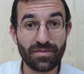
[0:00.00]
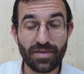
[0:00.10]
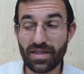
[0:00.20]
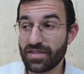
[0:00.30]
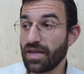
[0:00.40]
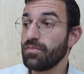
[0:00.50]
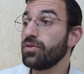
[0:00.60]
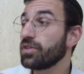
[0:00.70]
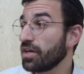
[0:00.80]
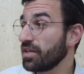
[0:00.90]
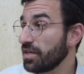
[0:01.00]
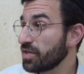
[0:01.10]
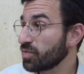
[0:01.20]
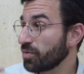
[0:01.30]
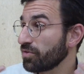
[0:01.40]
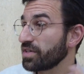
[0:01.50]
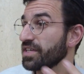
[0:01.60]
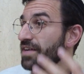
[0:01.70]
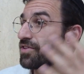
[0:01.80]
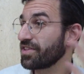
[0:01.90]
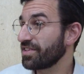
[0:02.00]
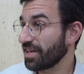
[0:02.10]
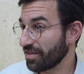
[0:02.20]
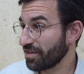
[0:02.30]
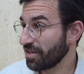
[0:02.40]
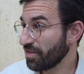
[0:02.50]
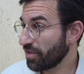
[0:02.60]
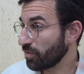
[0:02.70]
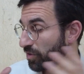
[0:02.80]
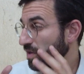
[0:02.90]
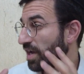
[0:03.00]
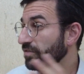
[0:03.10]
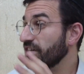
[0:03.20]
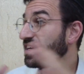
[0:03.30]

because emunah is what brings everything together. That when you have